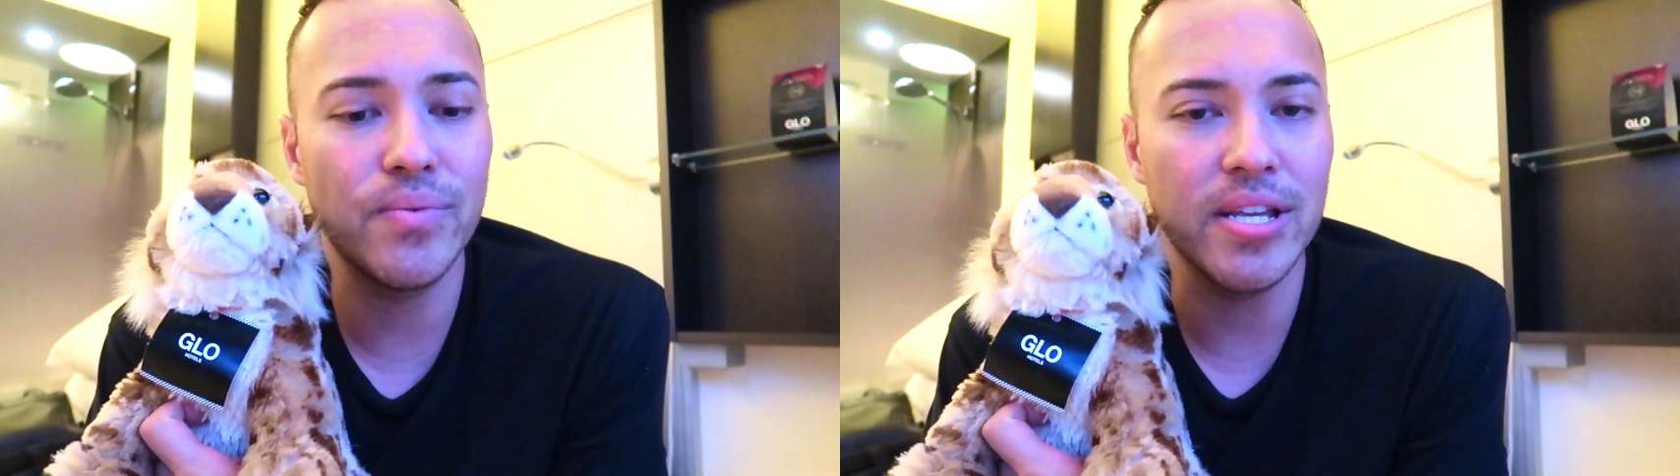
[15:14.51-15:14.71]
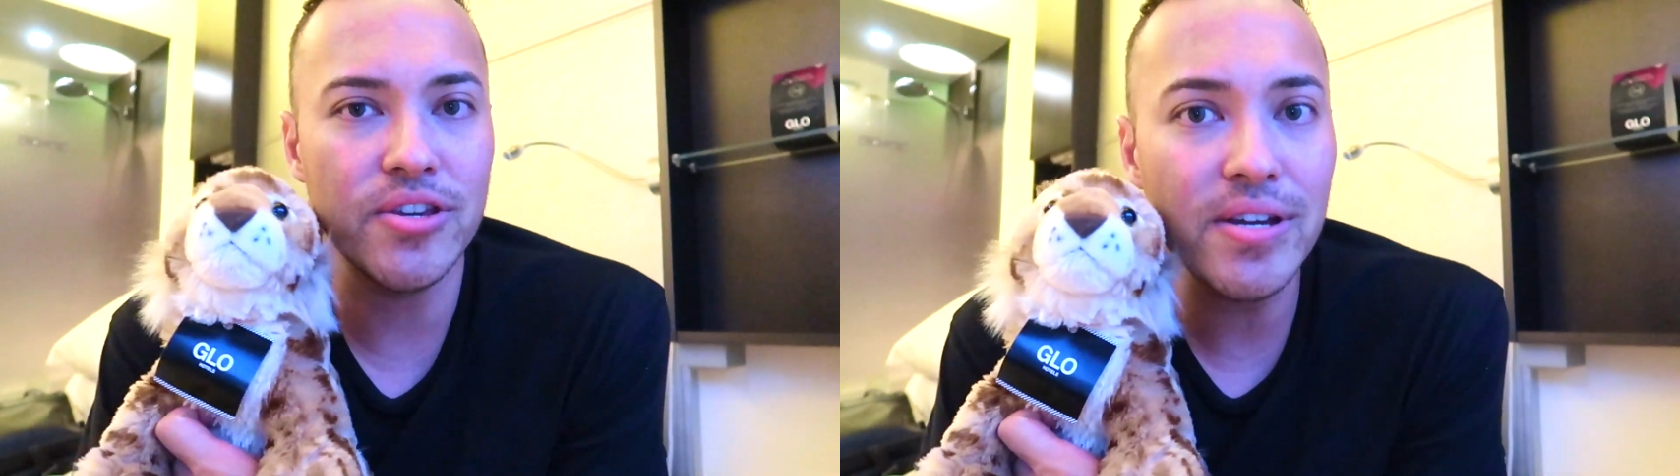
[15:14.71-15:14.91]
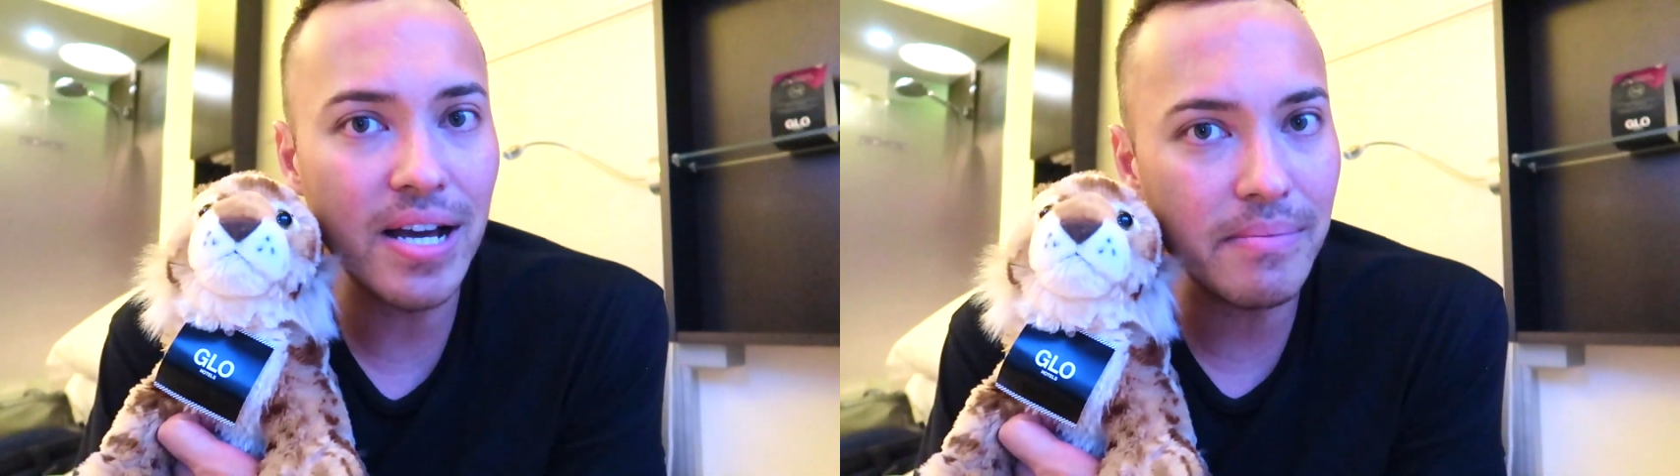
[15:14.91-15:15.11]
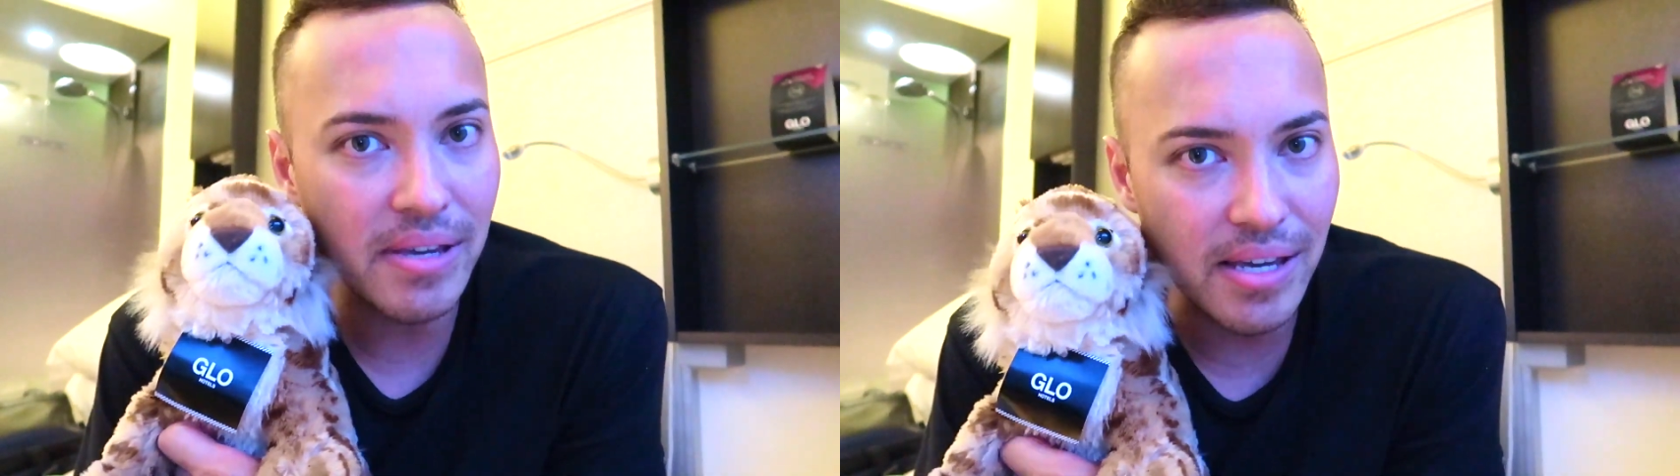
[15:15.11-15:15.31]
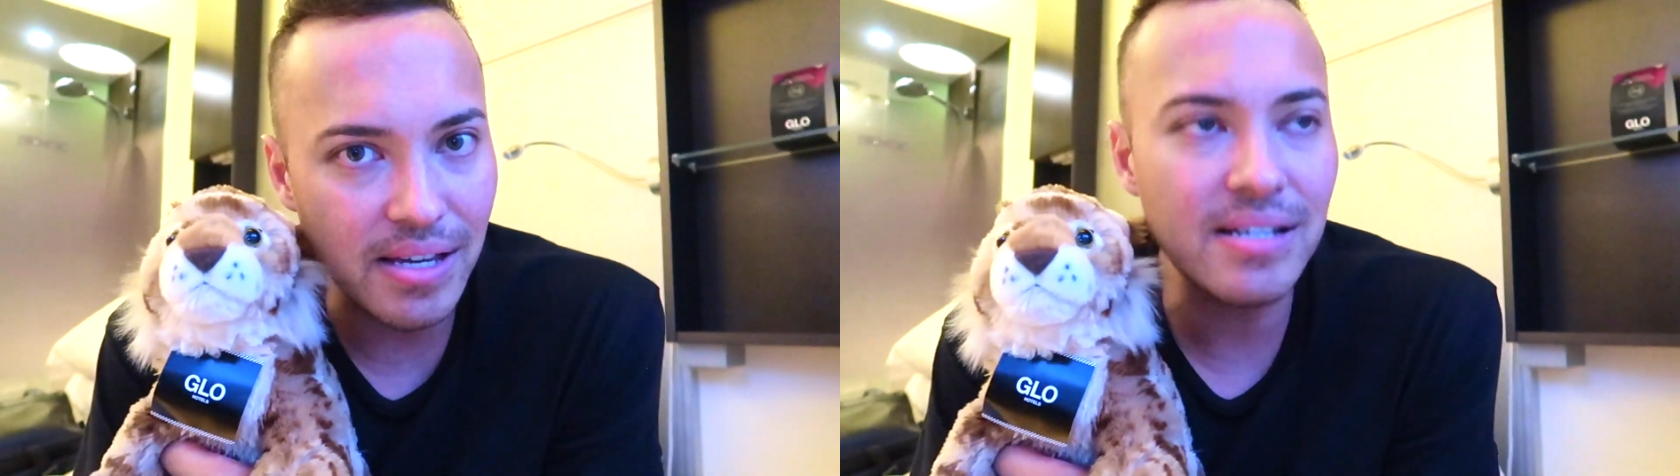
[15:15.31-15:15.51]
when you come
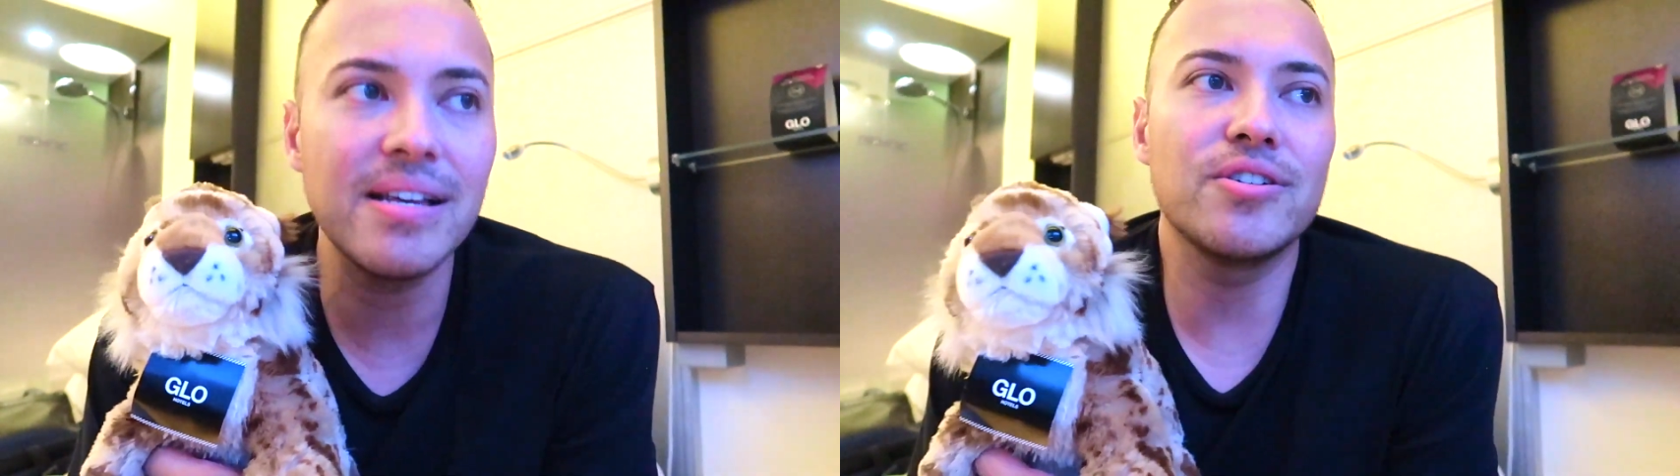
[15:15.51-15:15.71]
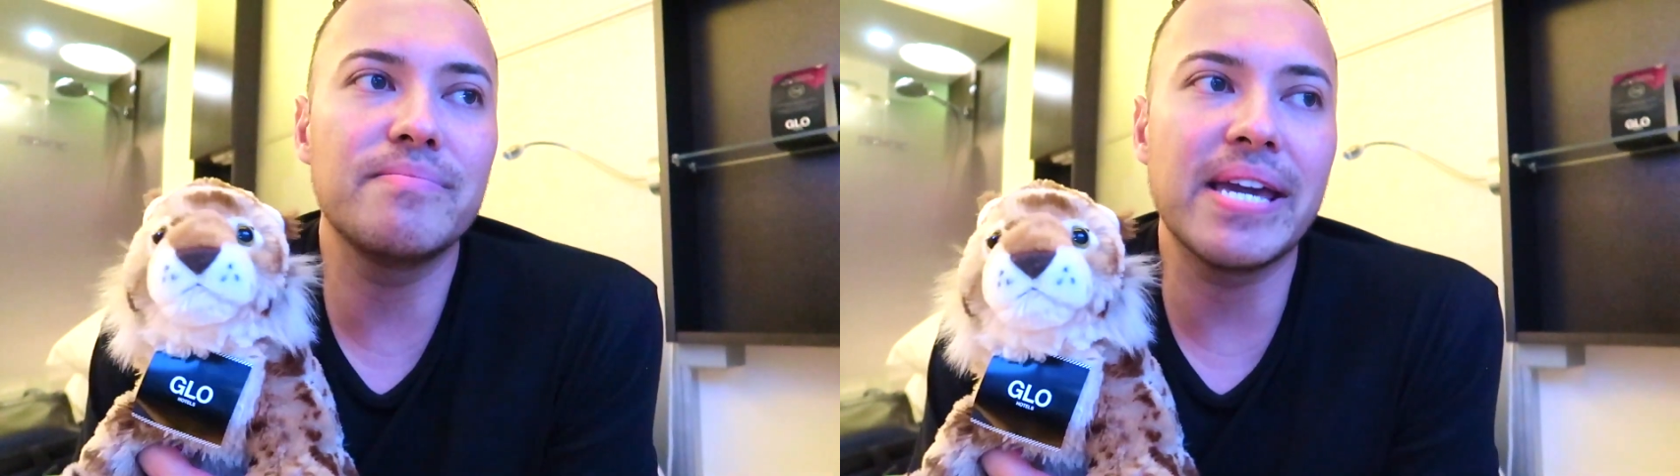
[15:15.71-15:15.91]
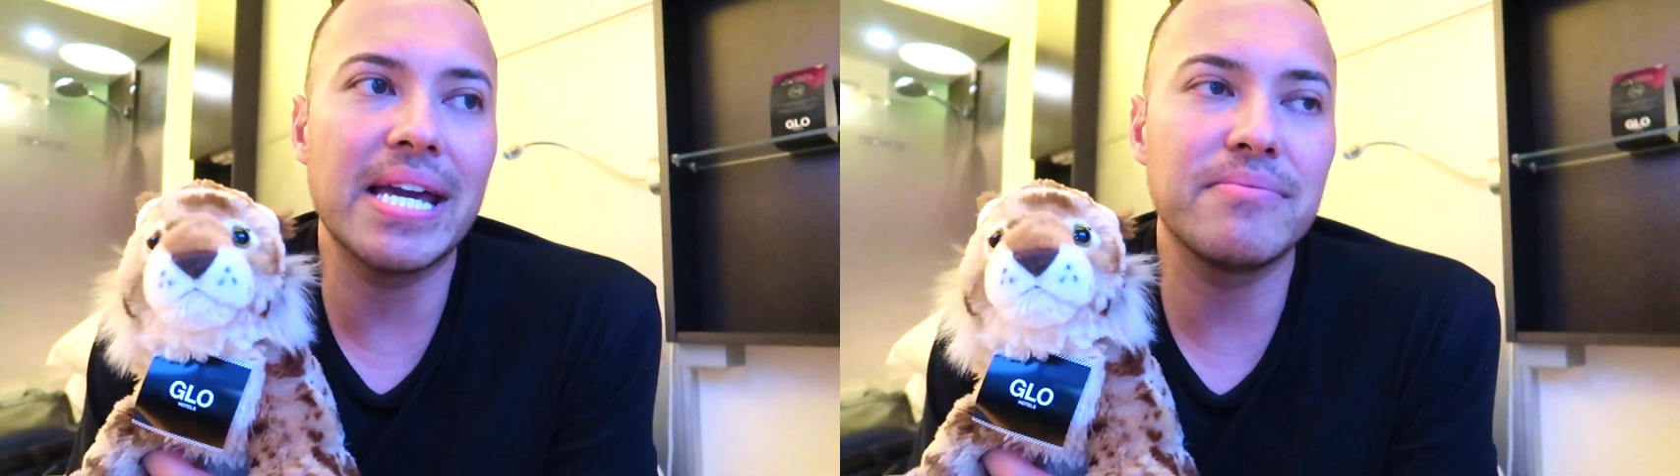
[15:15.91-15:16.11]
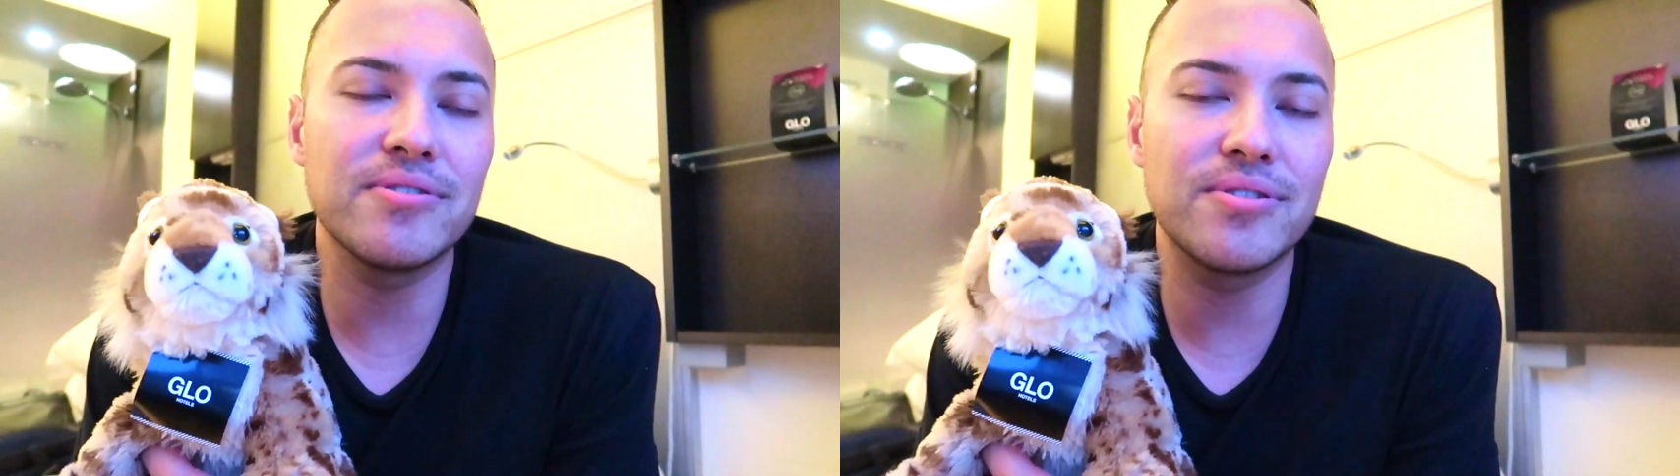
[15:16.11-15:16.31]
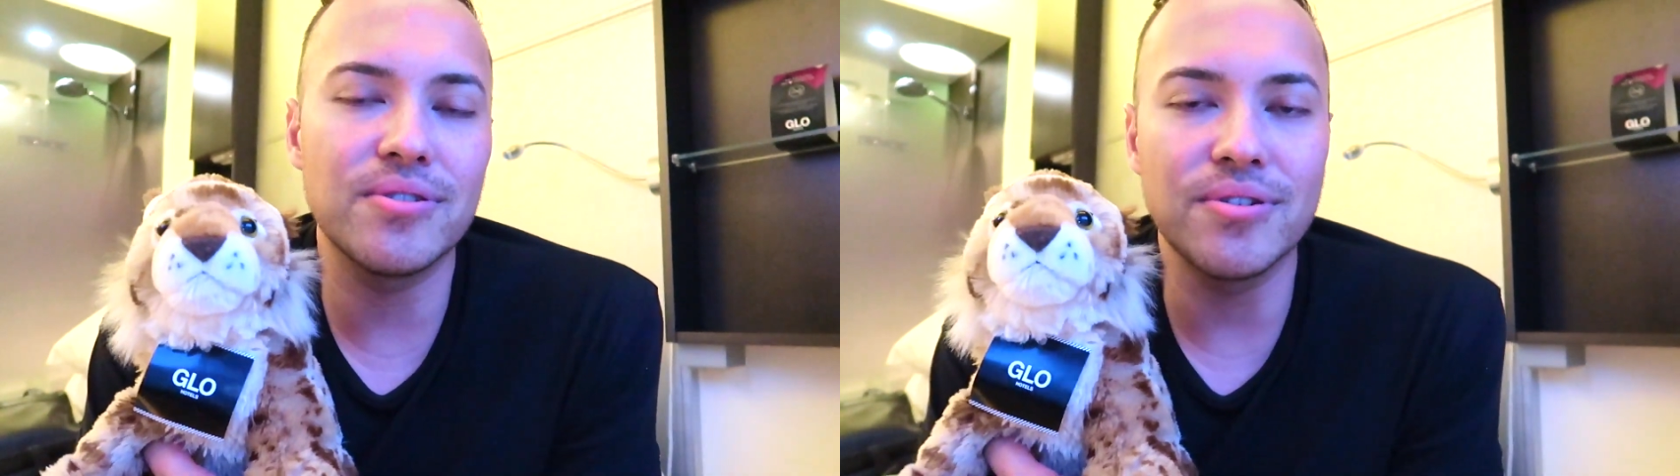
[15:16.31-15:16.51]
here, you'll be able
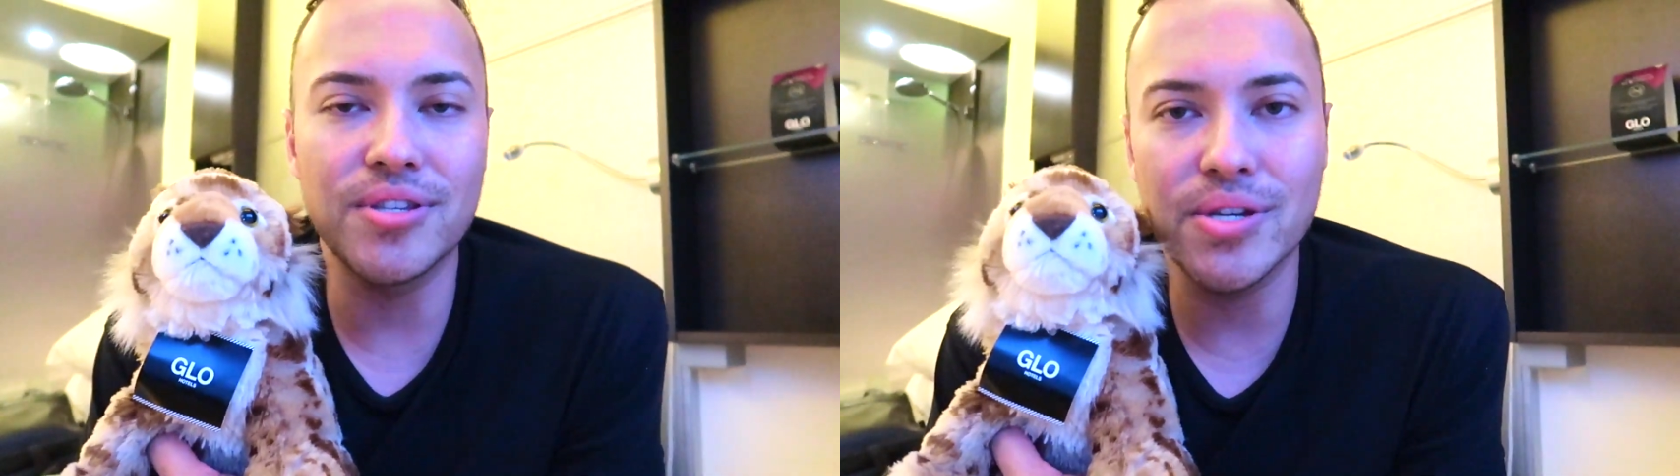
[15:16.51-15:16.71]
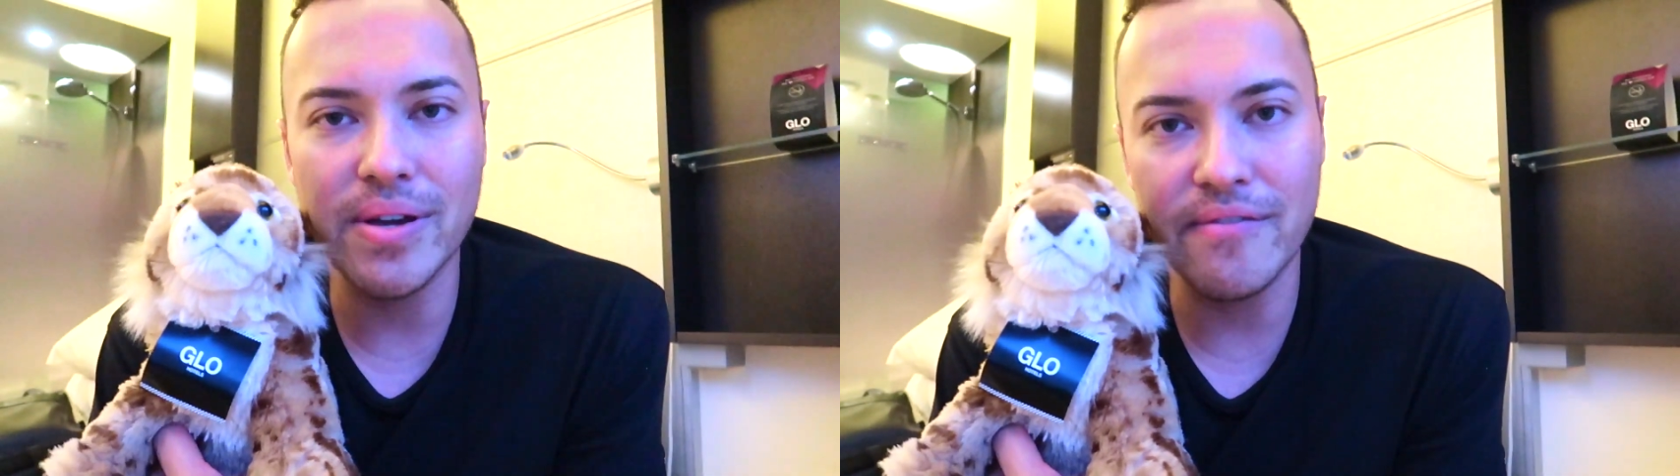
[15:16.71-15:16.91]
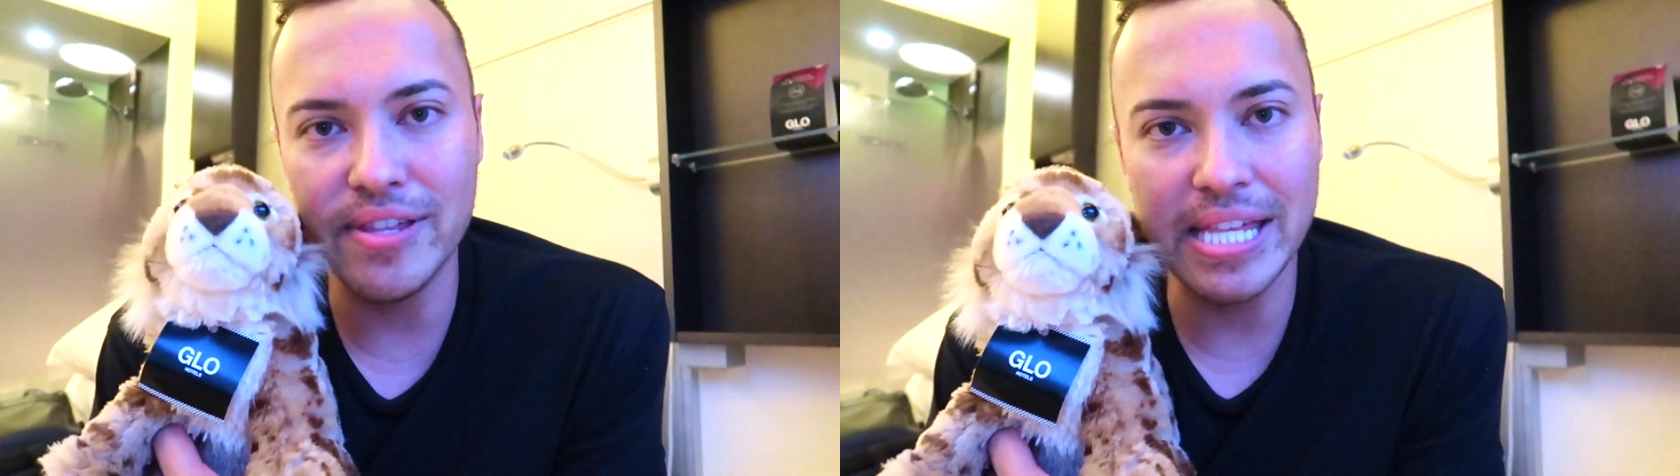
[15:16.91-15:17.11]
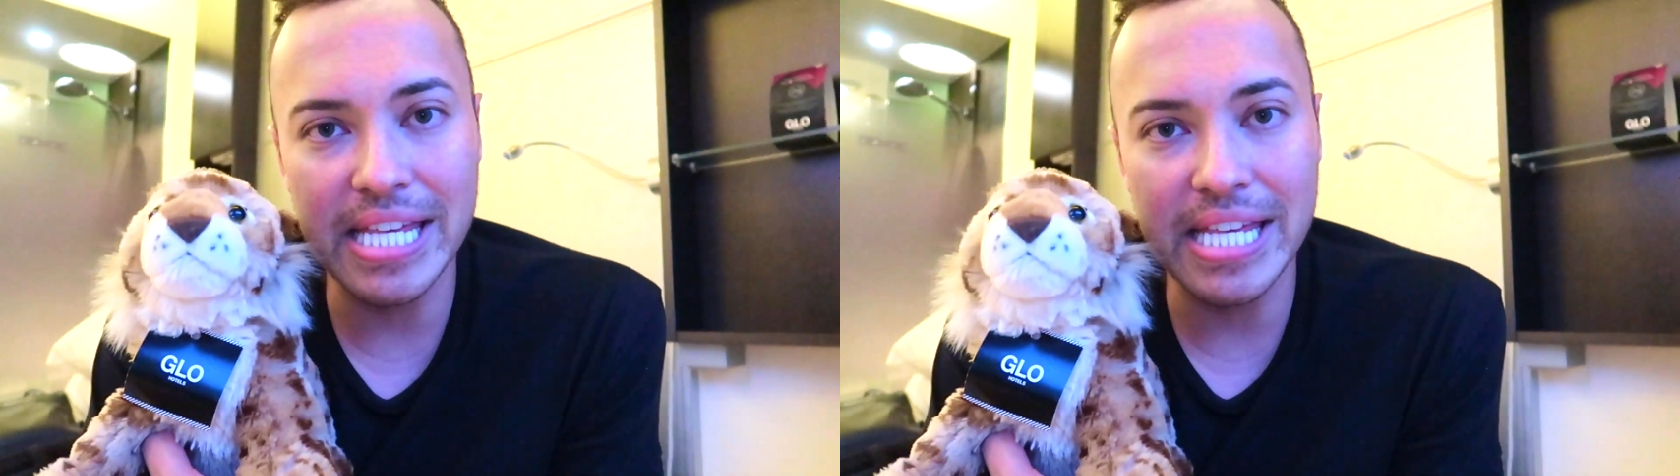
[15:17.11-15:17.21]
to do everything